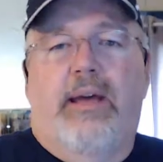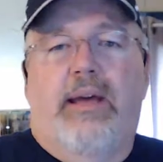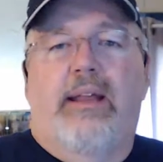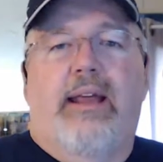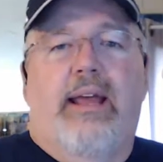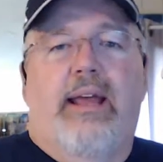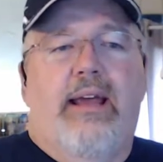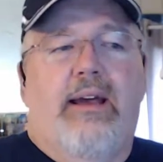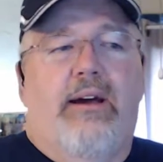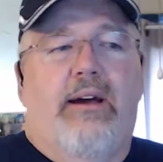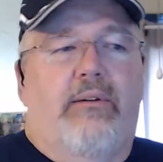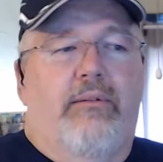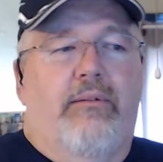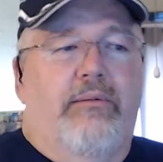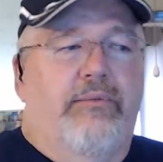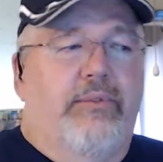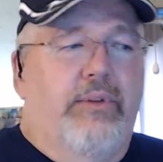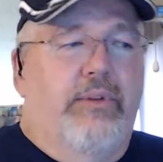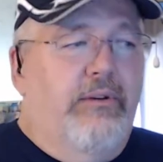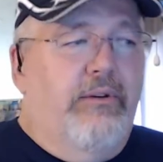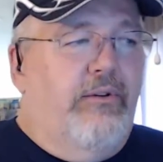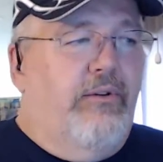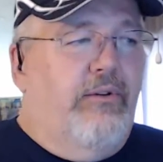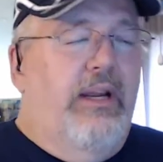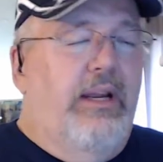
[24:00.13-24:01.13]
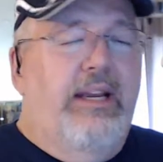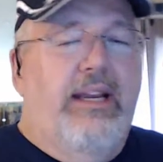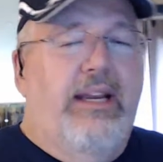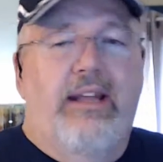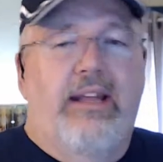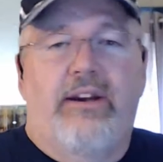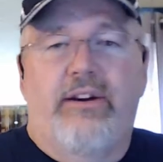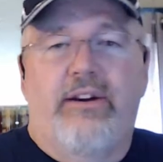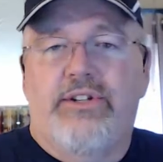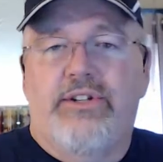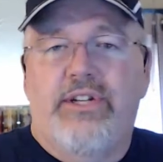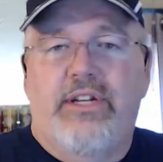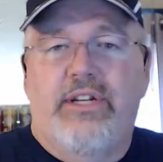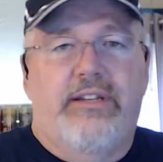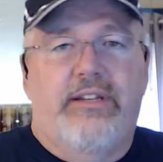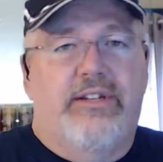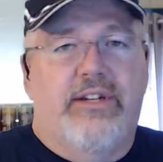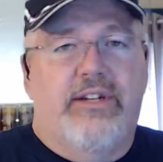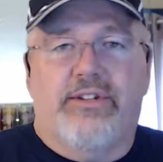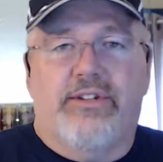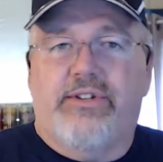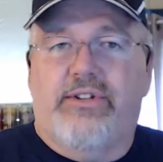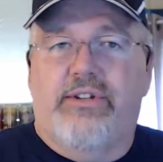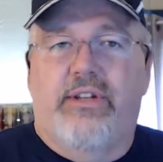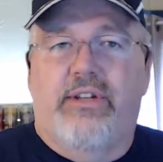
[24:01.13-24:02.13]
how green energy
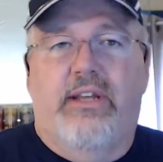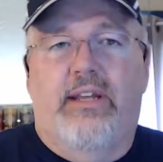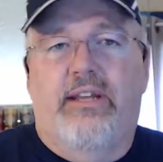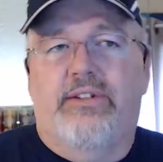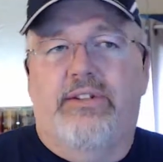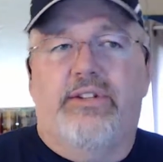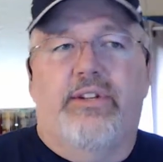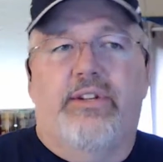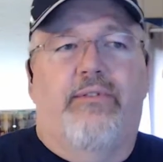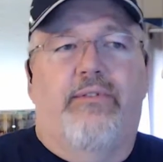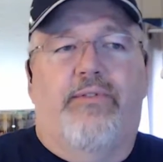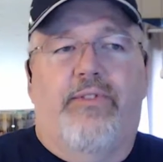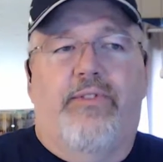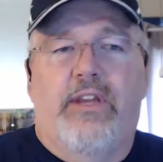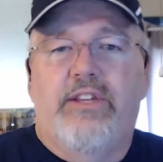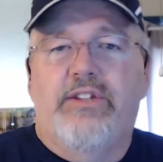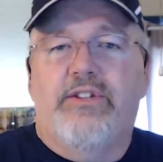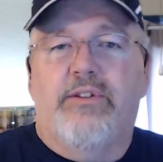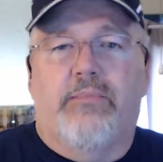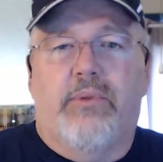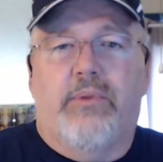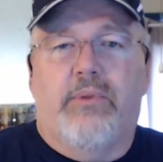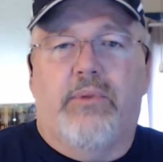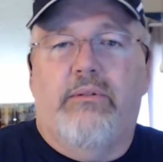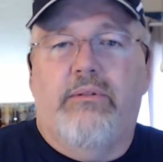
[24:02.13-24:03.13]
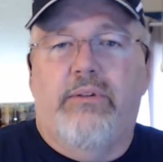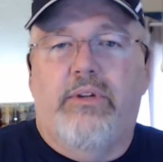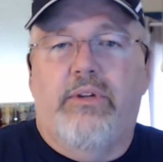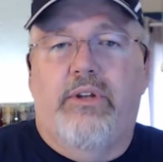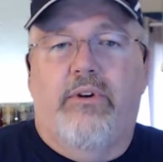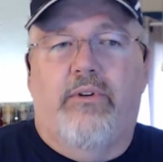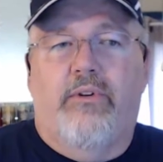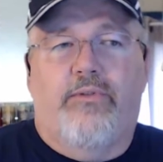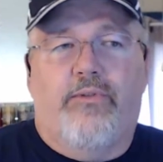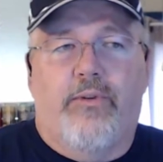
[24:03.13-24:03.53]
just isn't feasible, you know,